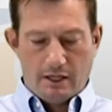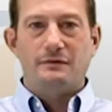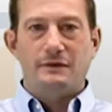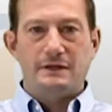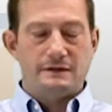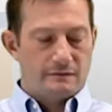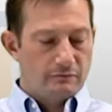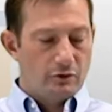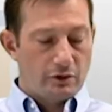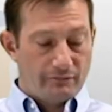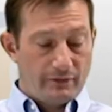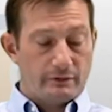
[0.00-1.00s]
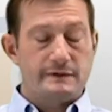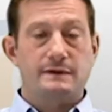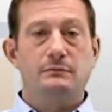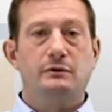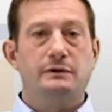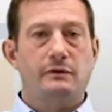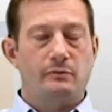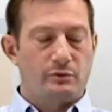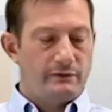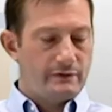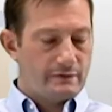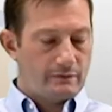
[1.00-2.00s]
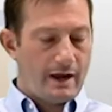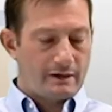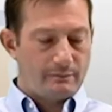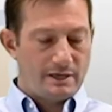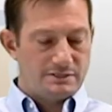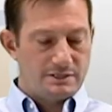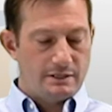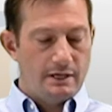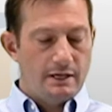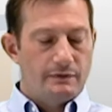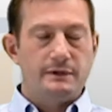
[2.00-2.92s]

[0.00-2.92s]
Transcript: These look very similar to the previous rack mentioned.